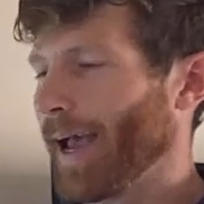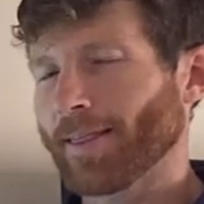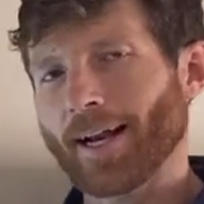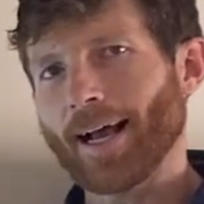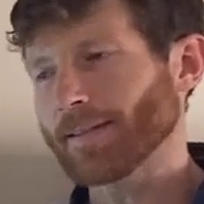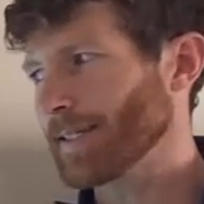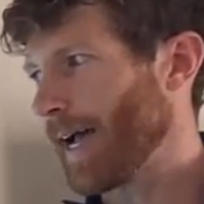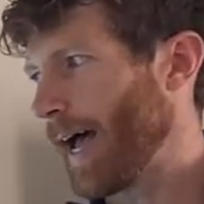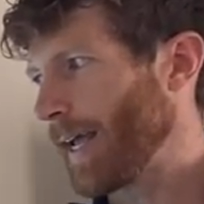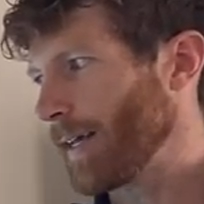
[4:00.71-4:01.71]
And then
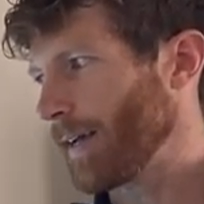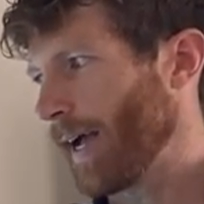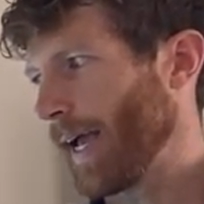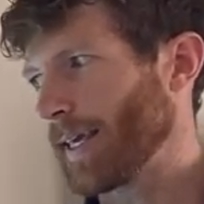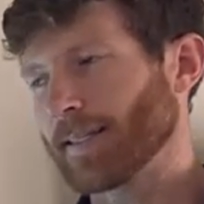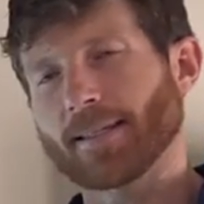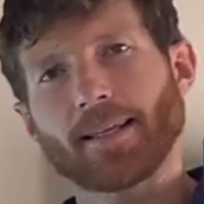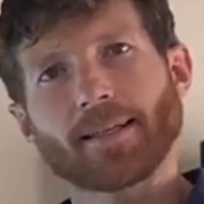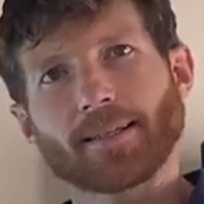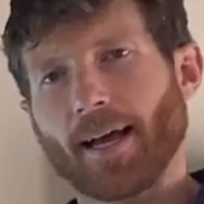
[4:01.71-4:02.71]
outside, I can
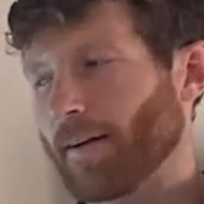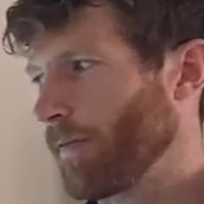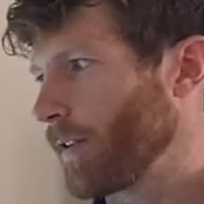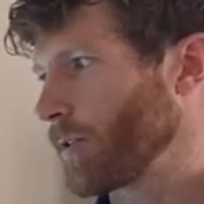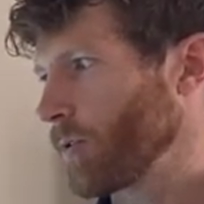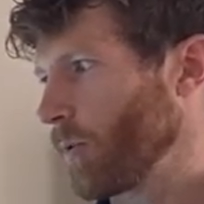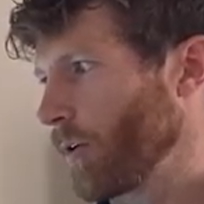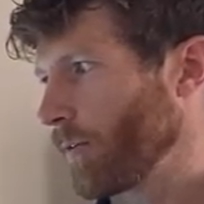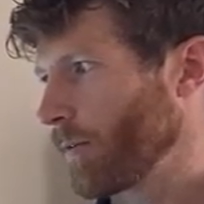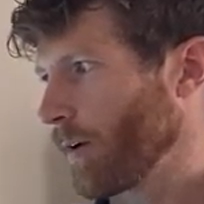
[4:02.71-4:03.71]
see the sign for the school,